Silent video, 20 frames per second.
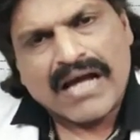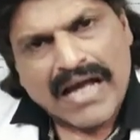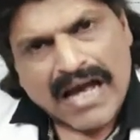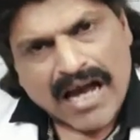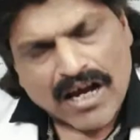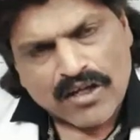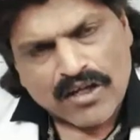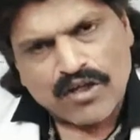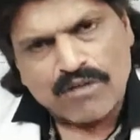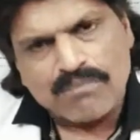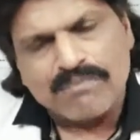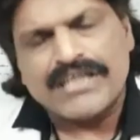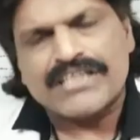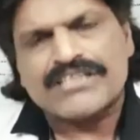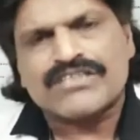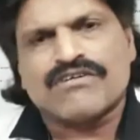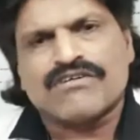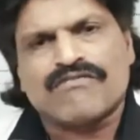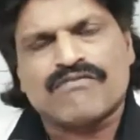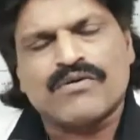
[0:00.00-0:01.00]

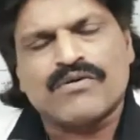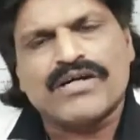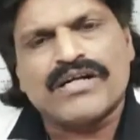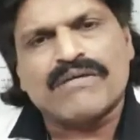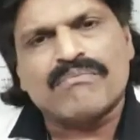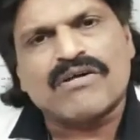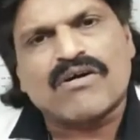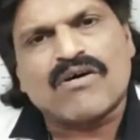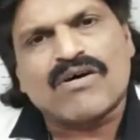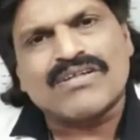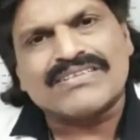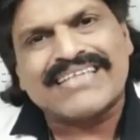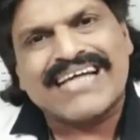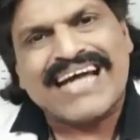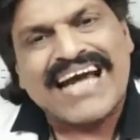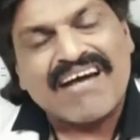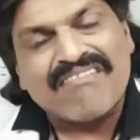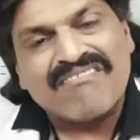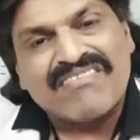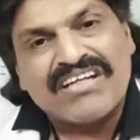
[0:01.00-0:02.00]
accumulation of fluid because they
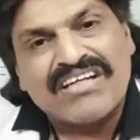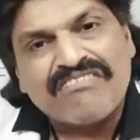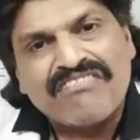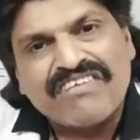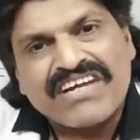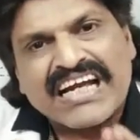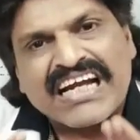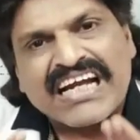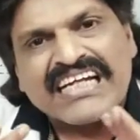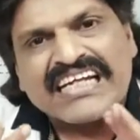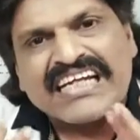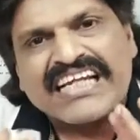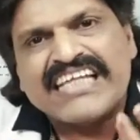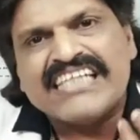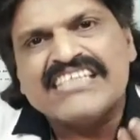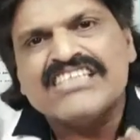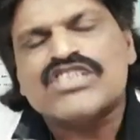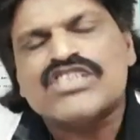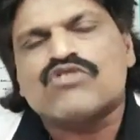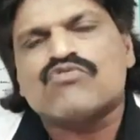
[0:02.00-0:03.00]
have difficulty
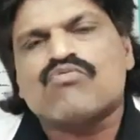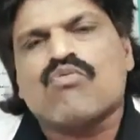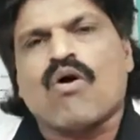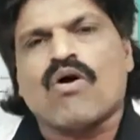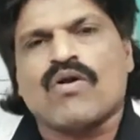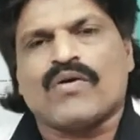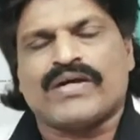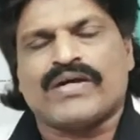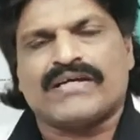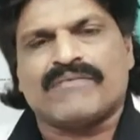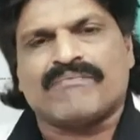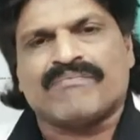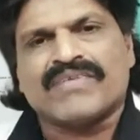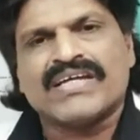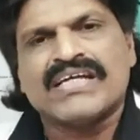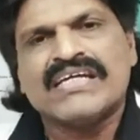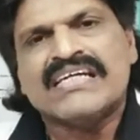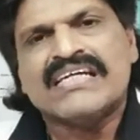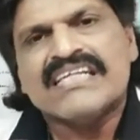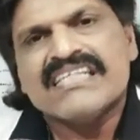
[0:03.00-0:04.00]
in swallowing.
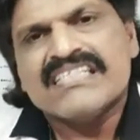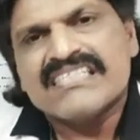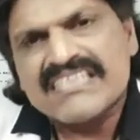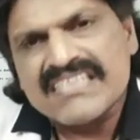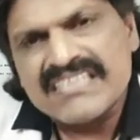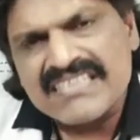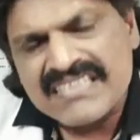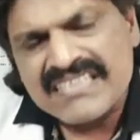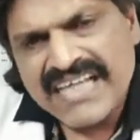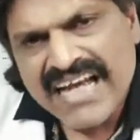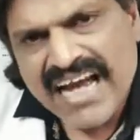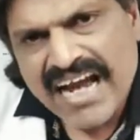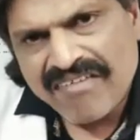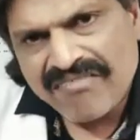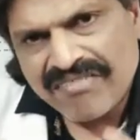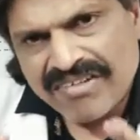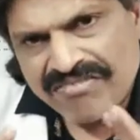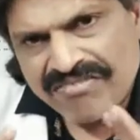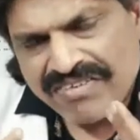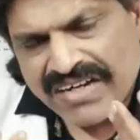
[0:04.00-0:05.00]
Since they
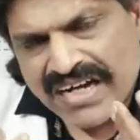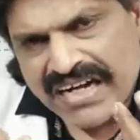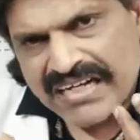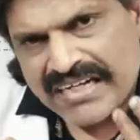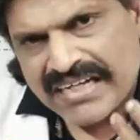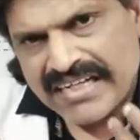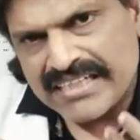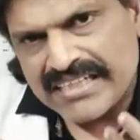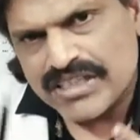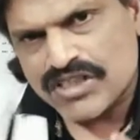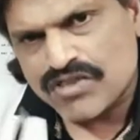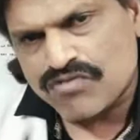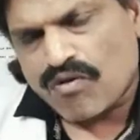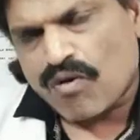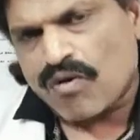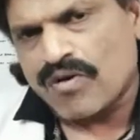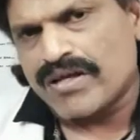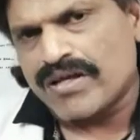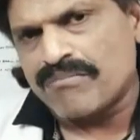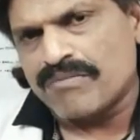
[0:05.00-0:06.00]
have difficulty in
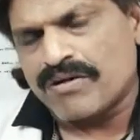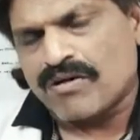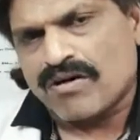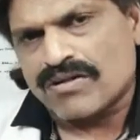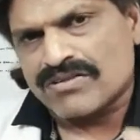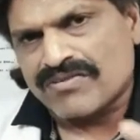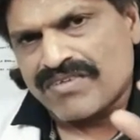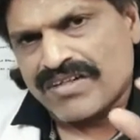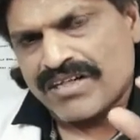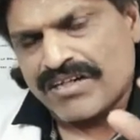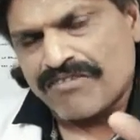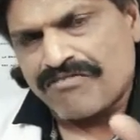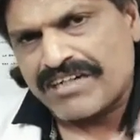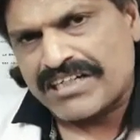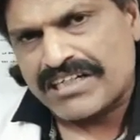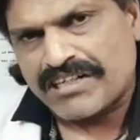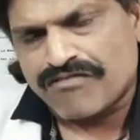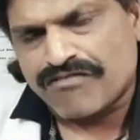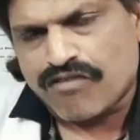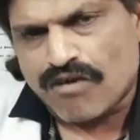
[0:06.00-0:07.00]
swallowing because of the
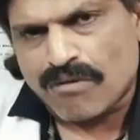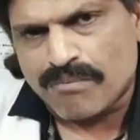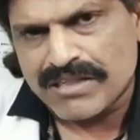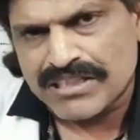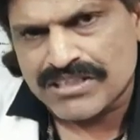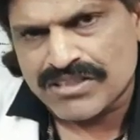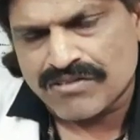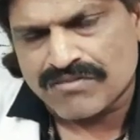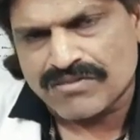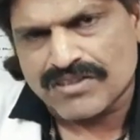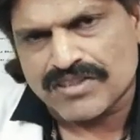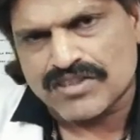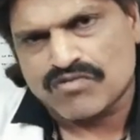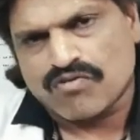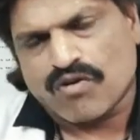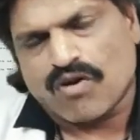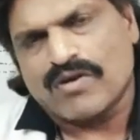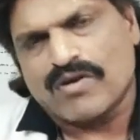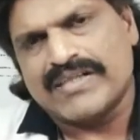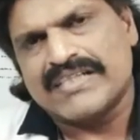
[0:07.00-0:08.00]
defective formation of the
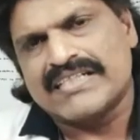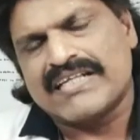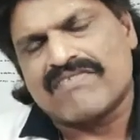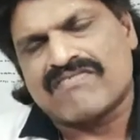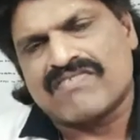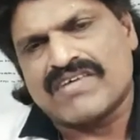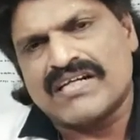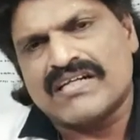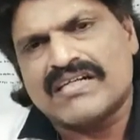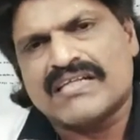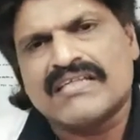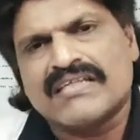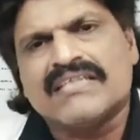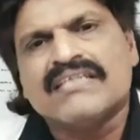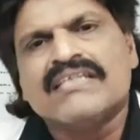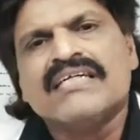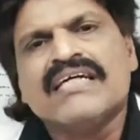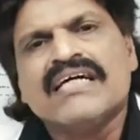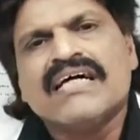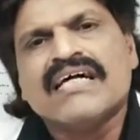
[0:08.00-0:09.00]
swallowing center,
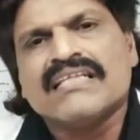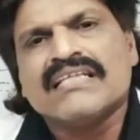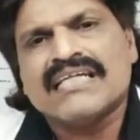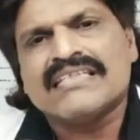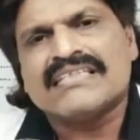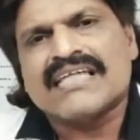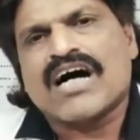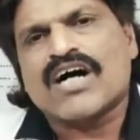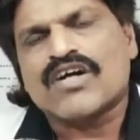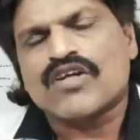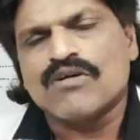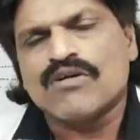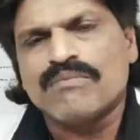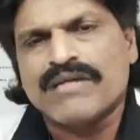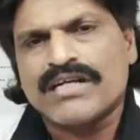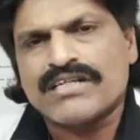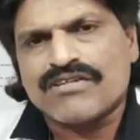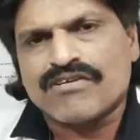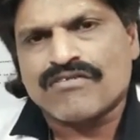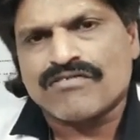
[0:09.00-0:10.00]
there's
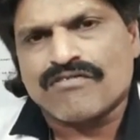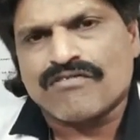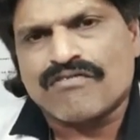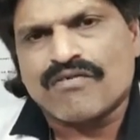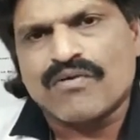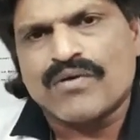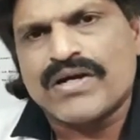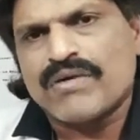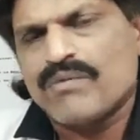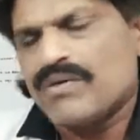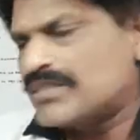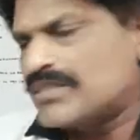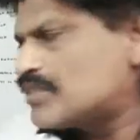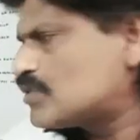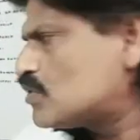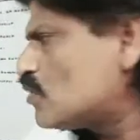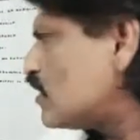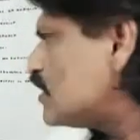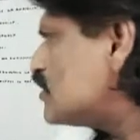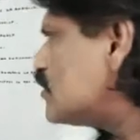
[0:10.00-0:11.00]
accumulation of the fluid which
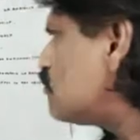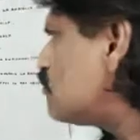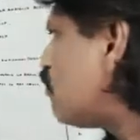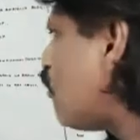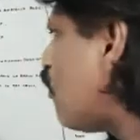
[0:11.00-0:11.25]
is known as